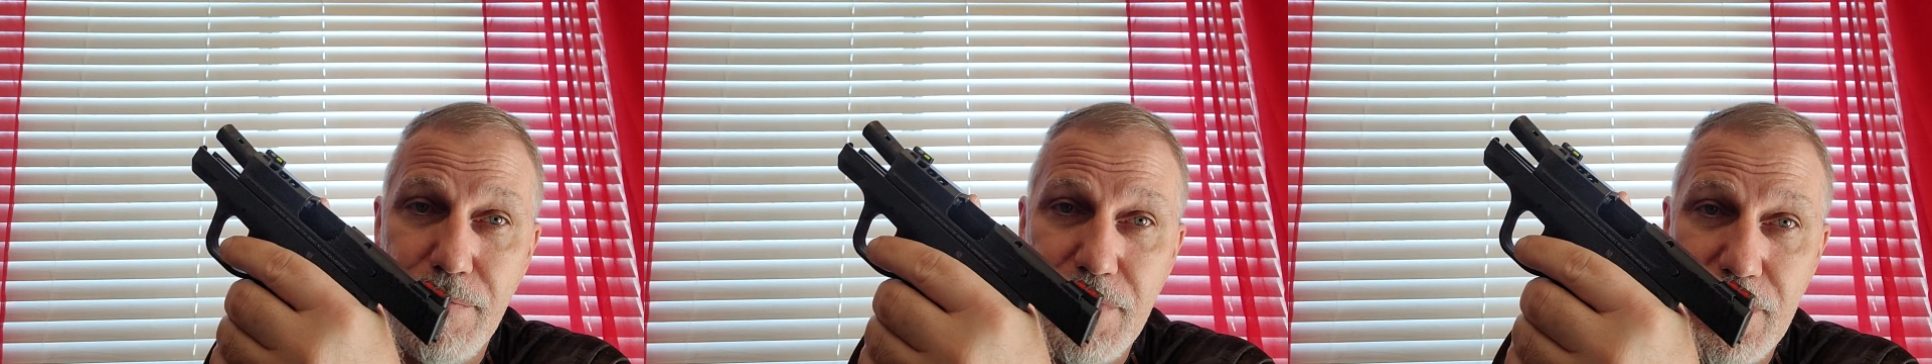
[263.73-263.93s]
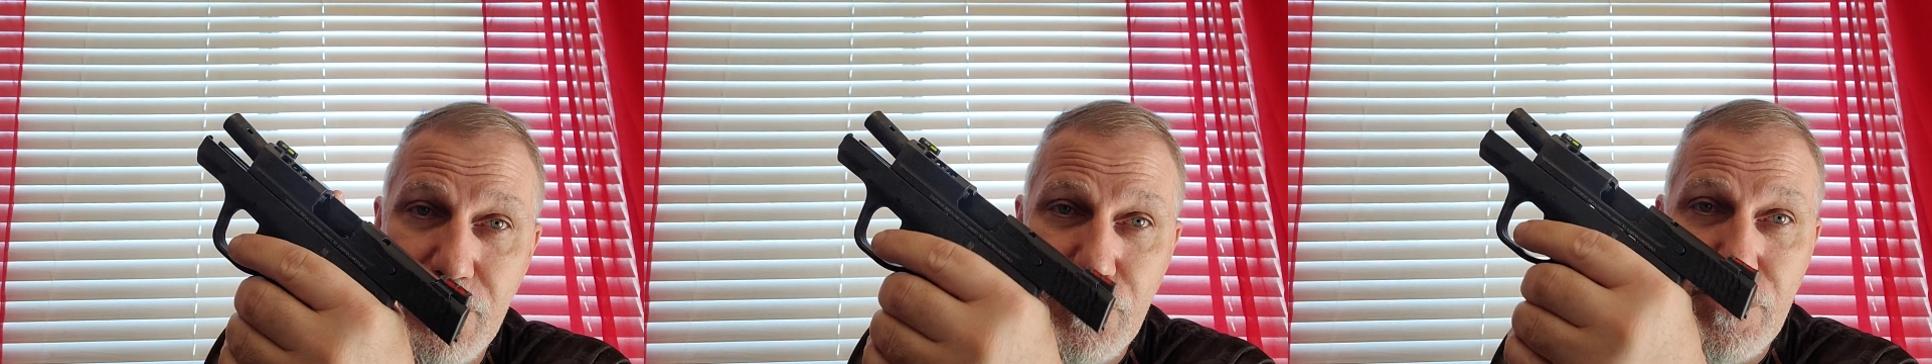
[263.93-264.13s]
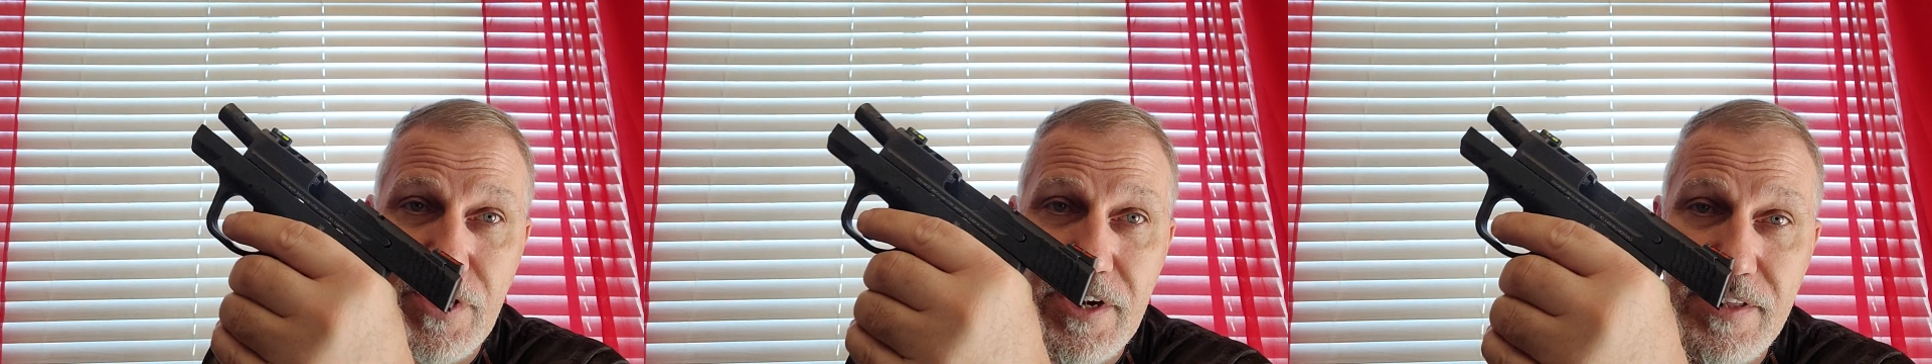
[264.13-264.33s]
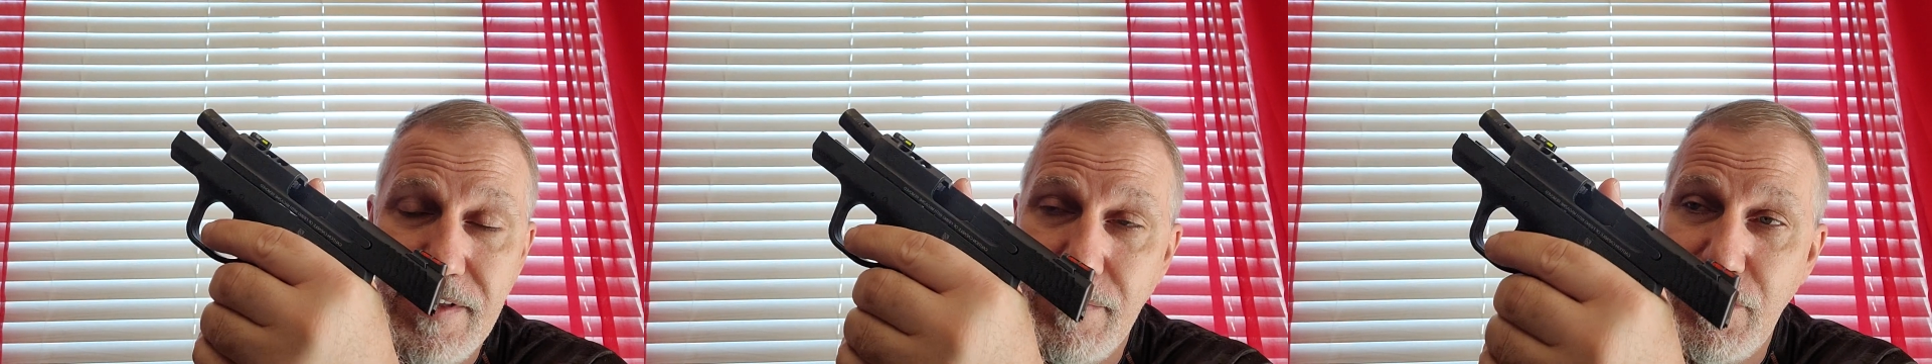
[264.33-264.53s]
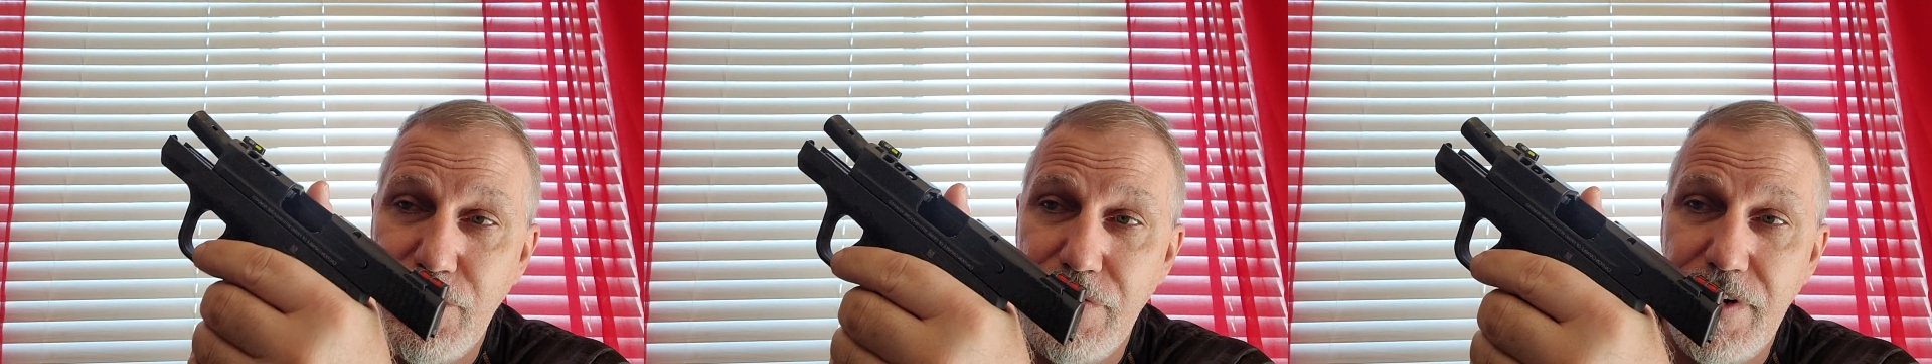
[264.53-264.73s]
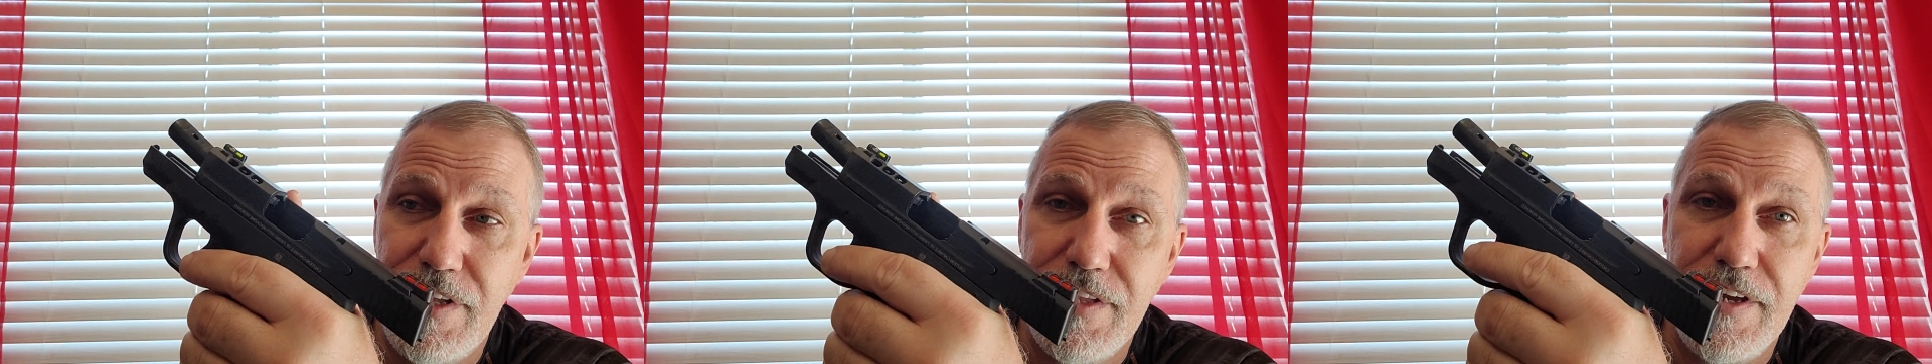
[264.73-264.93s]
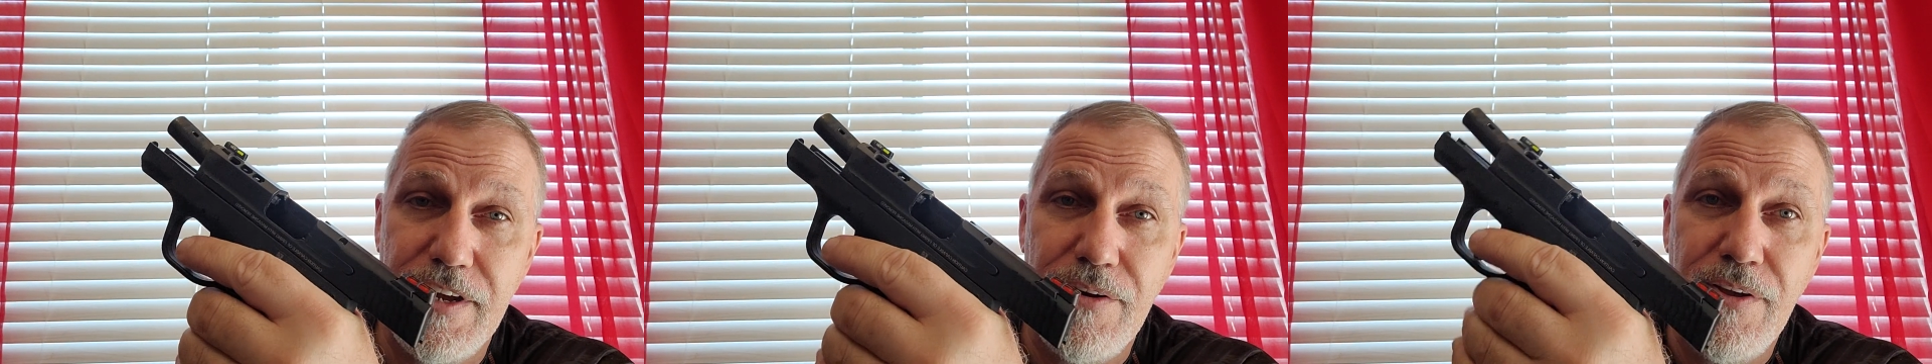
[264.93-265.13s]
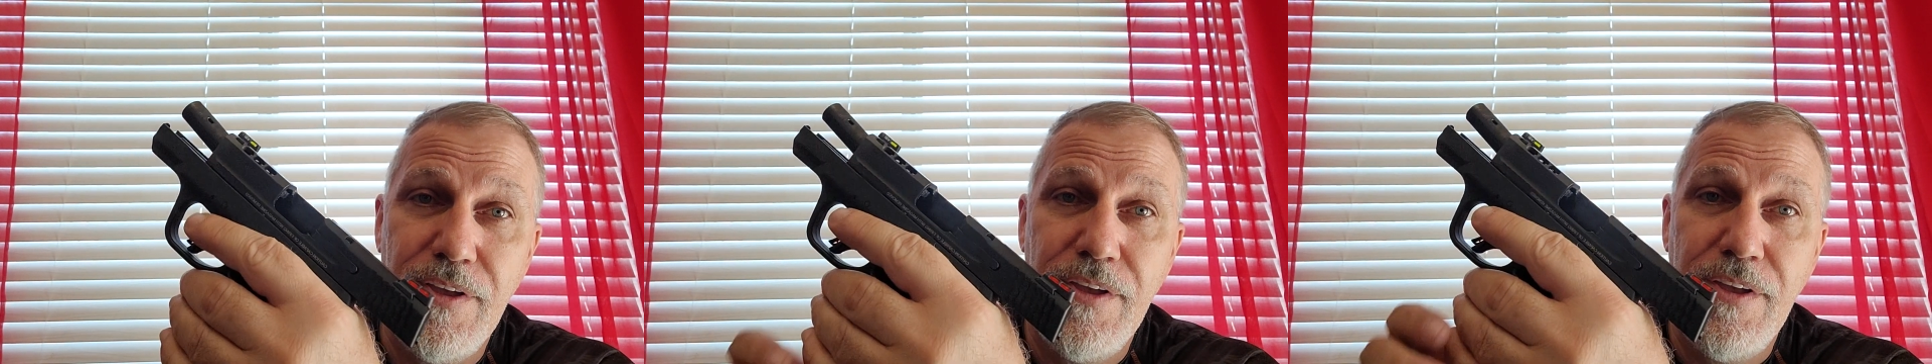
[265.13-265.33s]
going to try to demonstrate it now.